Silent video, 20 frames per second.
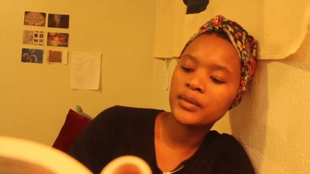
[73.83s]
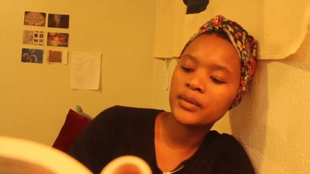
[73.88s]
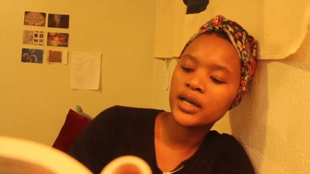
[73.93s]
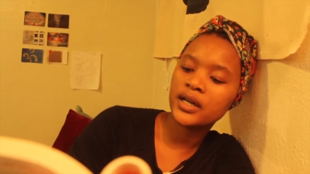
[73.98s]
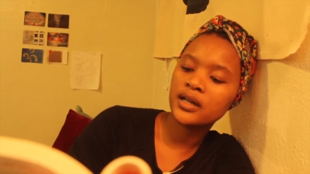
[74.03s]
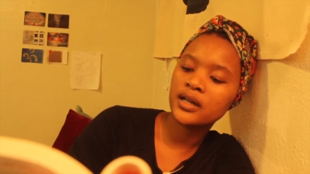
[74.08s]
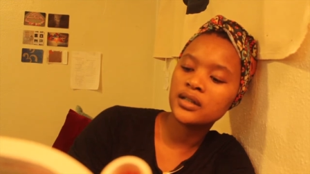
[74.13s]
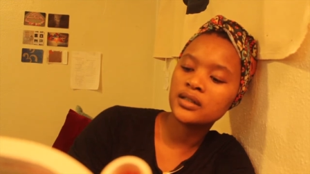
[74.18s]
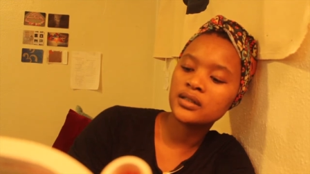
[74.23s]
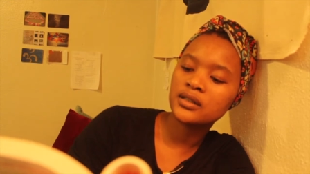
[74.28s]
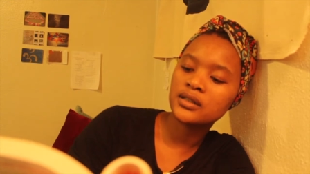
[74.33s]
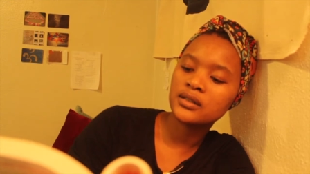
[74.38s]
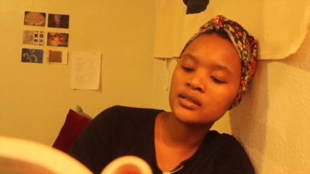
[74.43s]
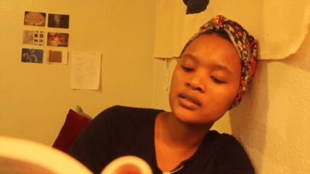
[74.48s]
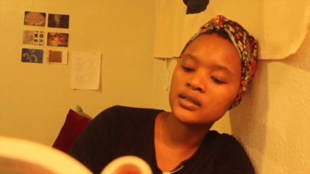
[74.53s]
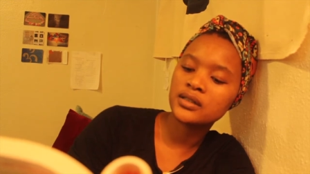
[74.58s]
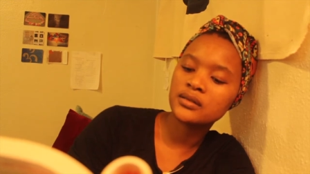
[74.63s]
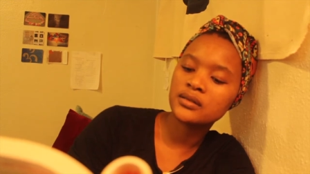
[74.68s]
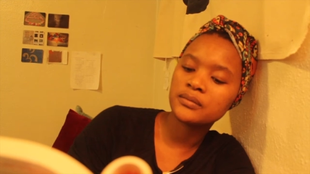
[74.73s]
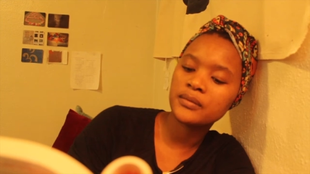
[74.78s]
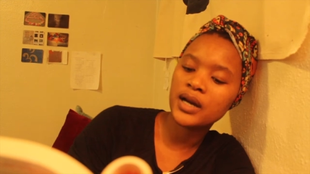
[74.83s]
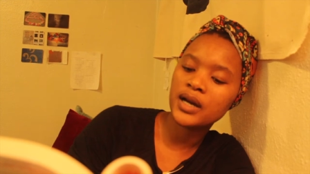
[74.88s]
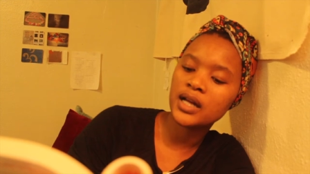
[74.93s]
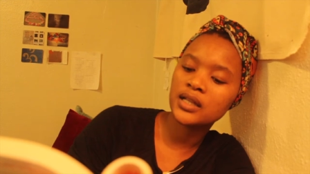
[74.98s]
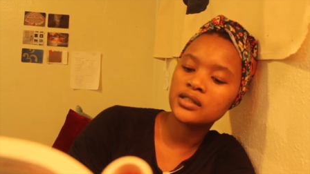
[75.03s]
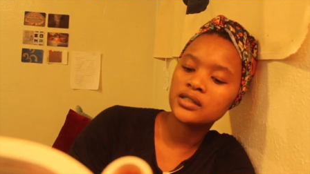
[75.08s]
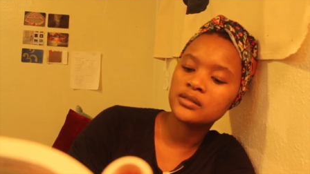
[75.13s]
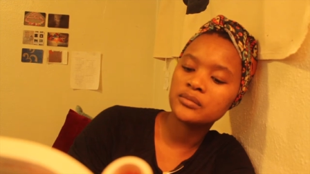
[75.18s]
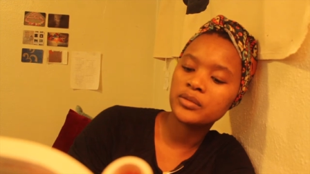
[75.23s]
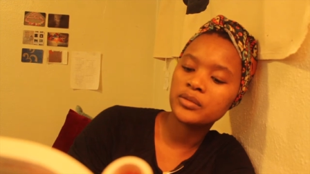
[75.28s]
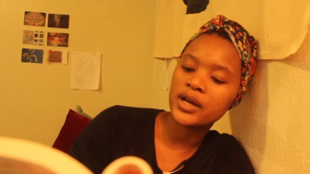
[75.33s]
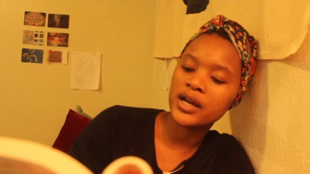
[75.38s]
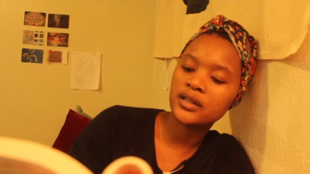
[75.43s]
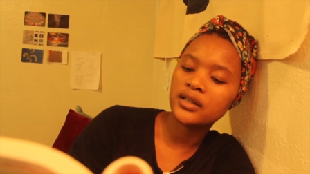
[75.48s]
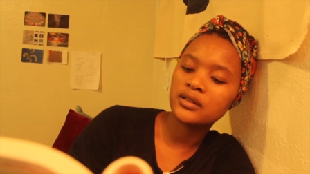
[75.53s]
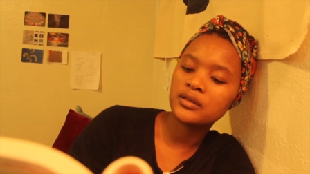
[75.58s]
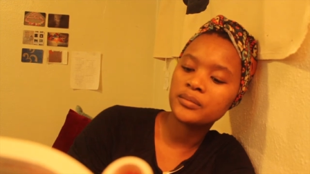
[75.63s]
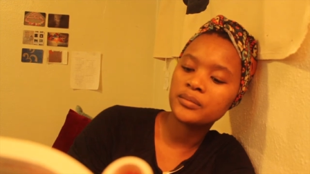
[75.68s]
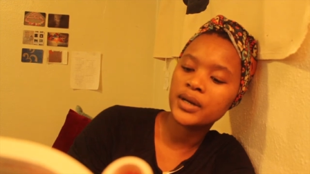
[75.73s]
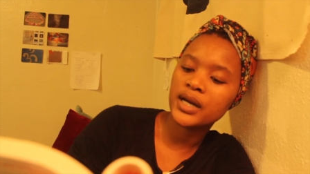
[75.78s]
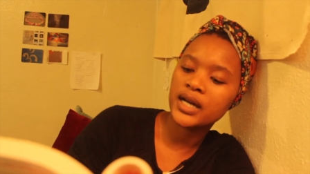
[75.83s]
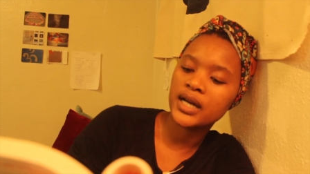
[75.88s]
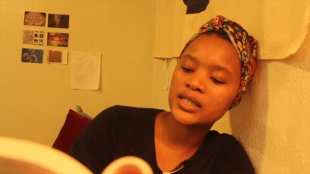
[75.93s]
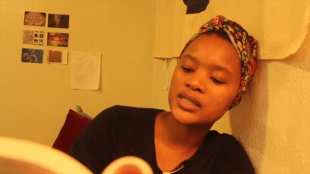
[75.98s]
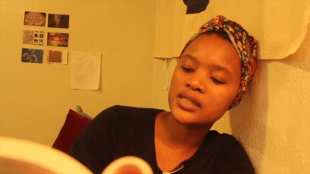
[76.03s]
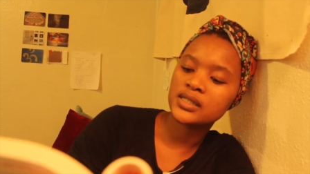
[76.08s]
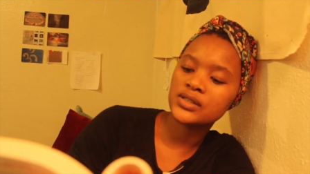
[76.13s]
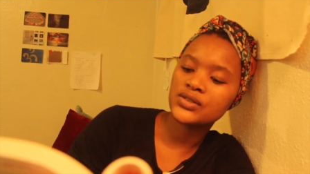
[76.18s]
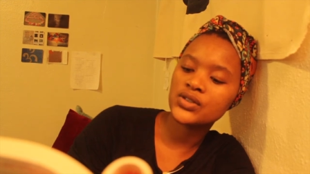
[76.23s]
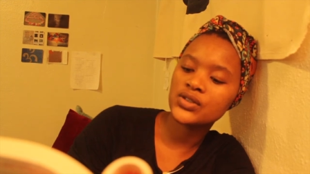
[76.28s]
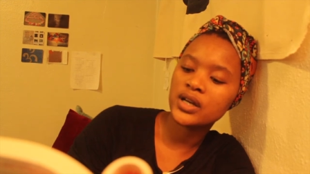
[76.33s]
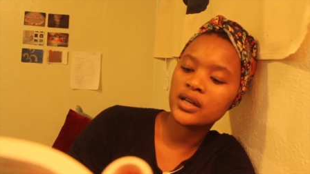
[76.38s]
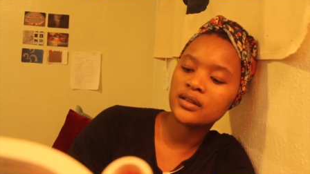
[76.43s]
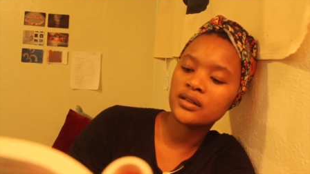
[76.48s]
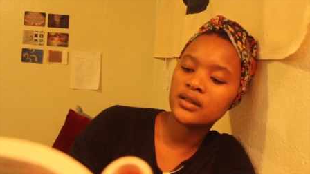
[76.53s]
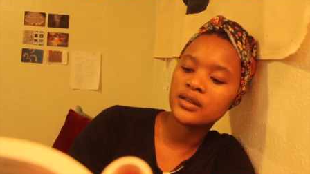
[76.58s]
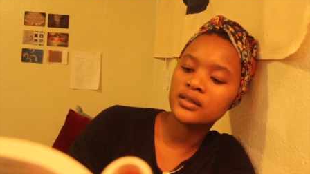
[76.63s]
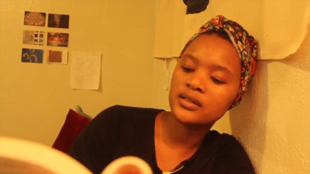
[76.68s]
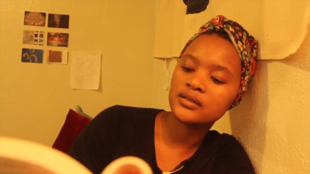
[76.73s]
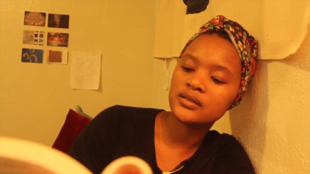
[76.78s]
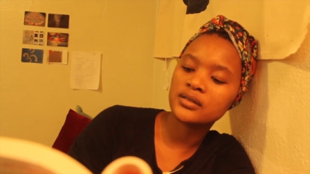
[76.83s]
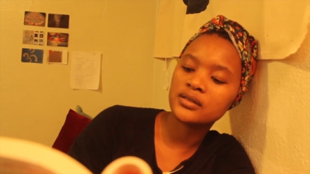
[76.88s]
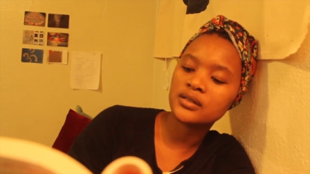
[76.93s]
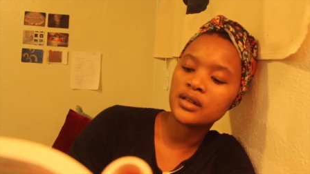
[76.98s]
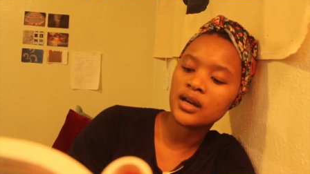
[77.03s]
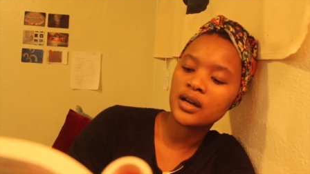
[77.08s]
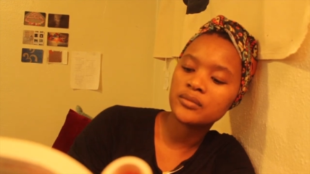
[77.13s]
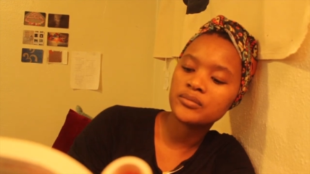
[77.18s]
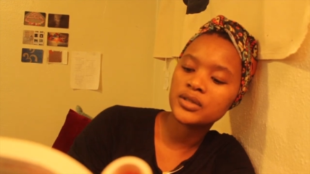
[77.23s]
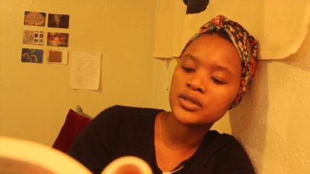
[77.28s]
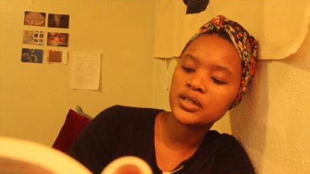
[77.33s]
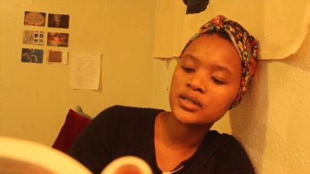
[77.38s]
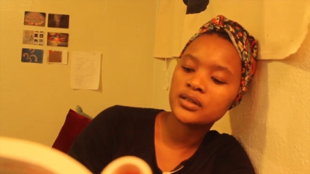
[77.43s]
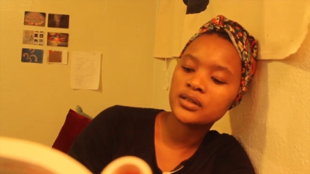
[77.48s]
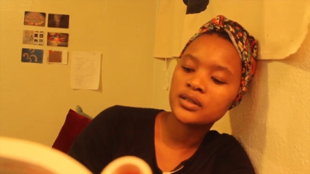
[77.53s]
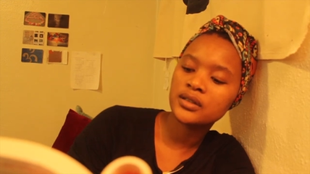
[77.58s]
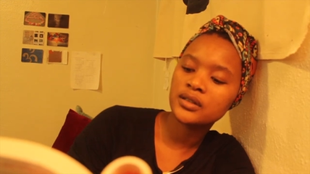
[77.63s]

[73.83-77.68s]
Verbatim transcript: my uncle and Marlon Brando passed each other and stopped,